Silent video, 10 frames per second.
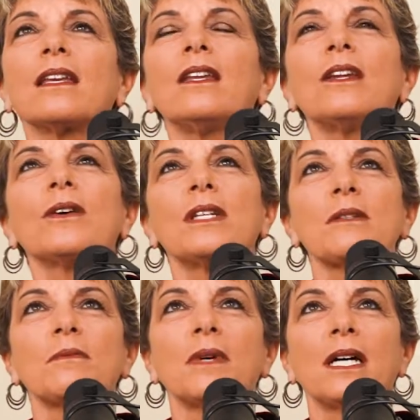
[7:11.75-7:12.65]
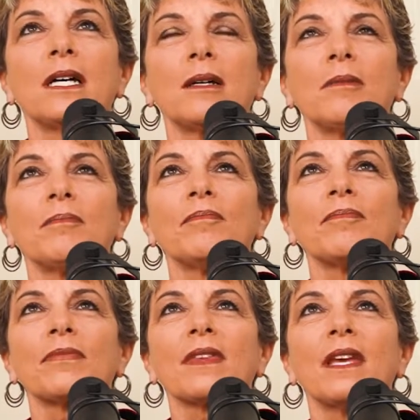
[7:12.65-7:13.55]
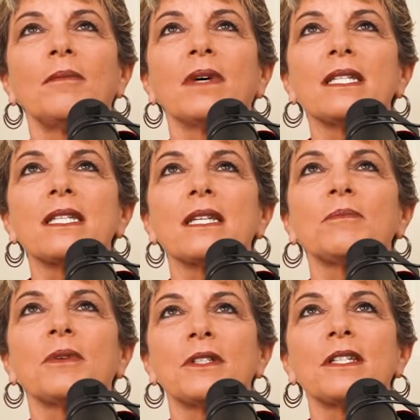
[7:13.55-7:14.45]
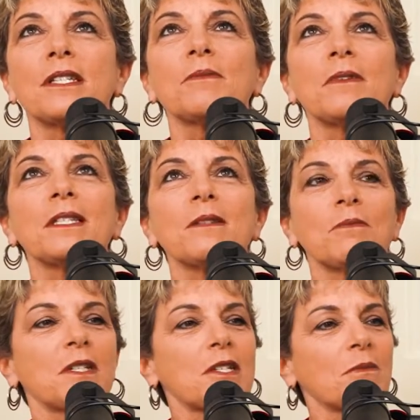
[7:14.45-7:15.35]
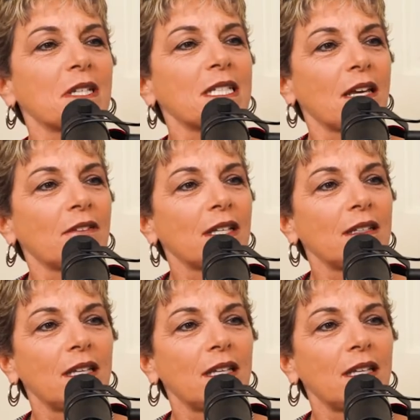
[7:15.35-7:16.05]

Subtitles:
as a mom, and my son participates at Bishop McDevitt,